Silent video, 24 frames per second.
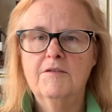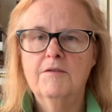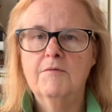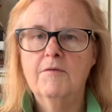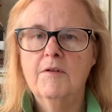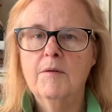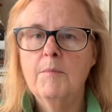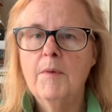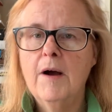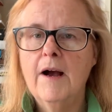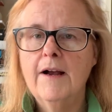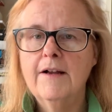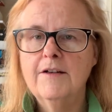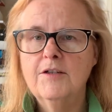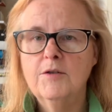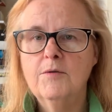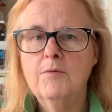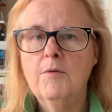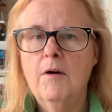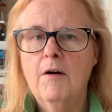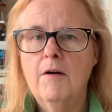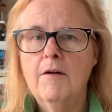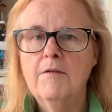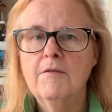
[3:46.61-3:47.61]
remind
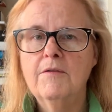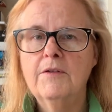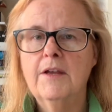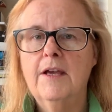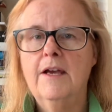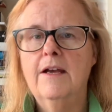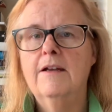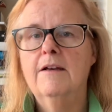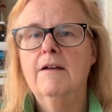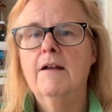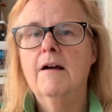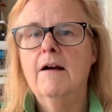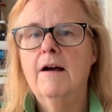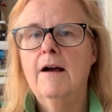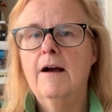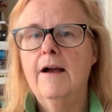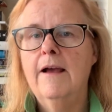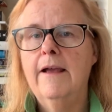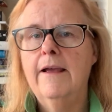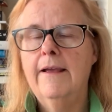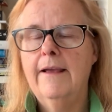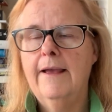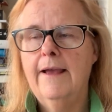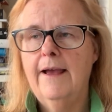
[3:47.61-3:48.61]
you all that
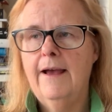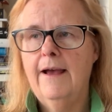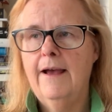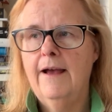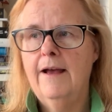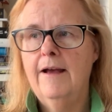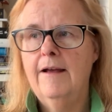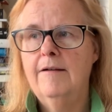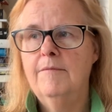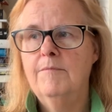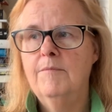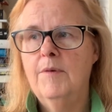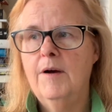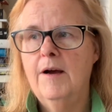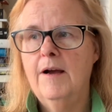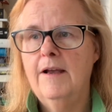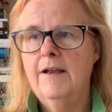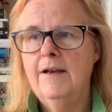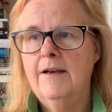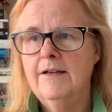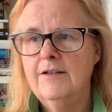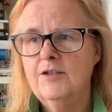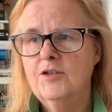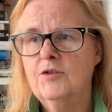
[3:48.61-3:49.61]
I had my
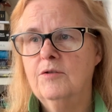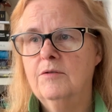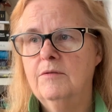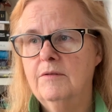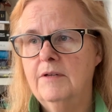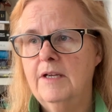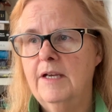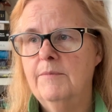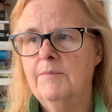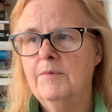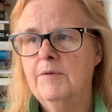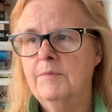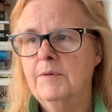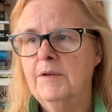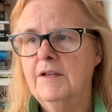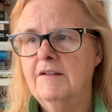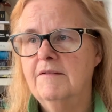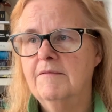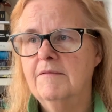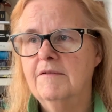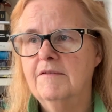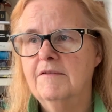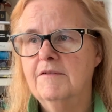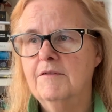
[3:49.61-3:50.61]
initial hip
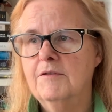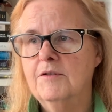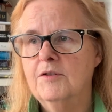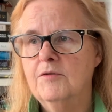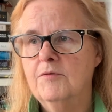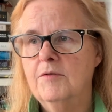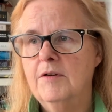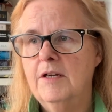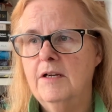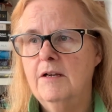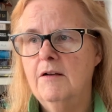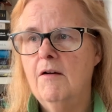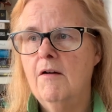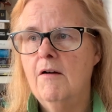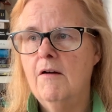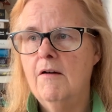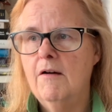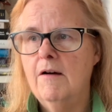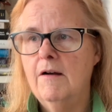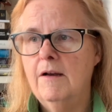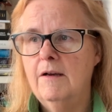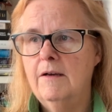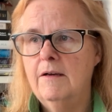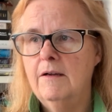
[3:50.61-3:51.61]
replacement surgery
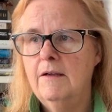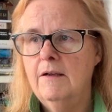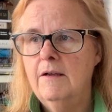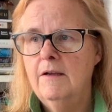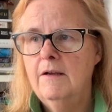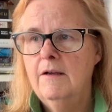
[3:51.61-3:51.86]
on